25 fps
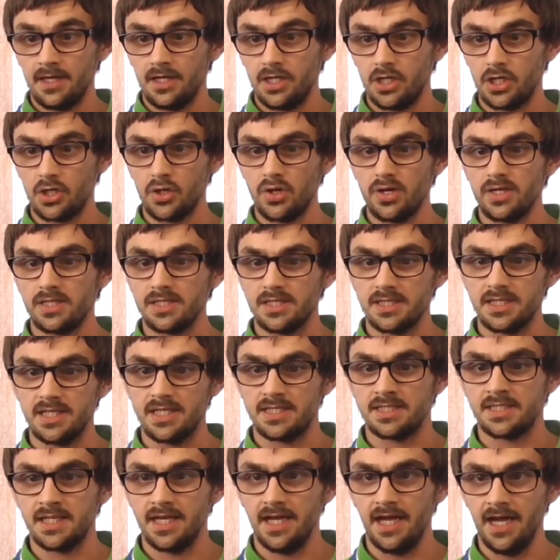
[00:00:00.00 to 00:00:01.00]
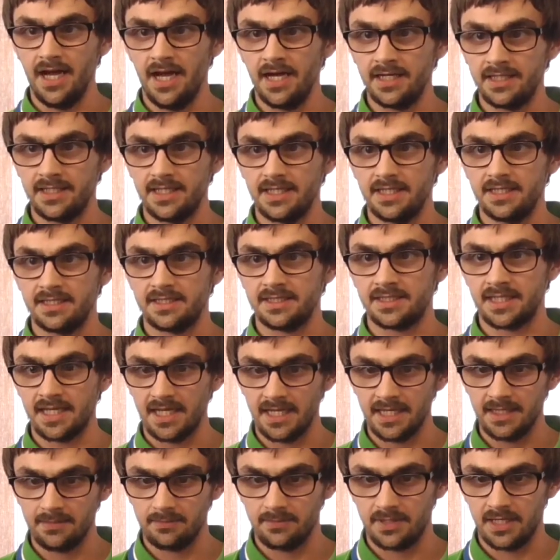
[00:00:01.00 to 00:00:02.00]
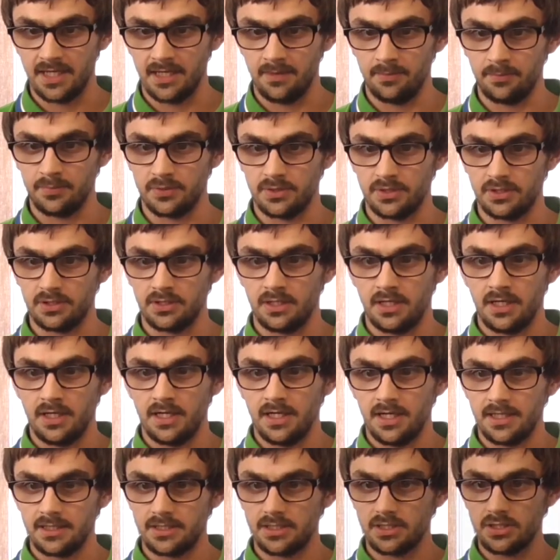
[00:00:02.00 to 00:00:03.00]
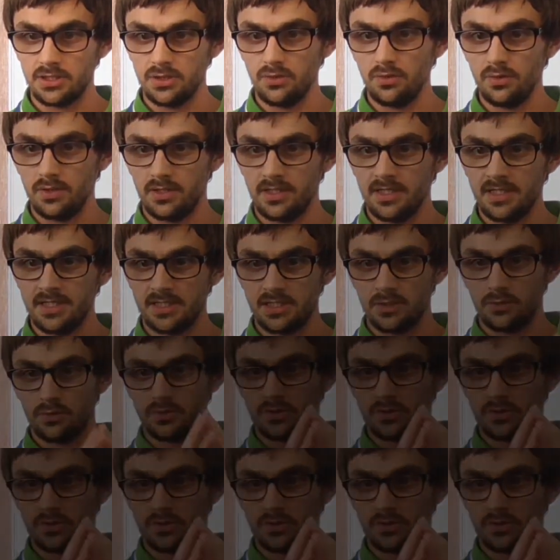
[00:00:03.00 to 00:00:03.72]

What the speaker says: you're going to need to add a game capture. And to do this, you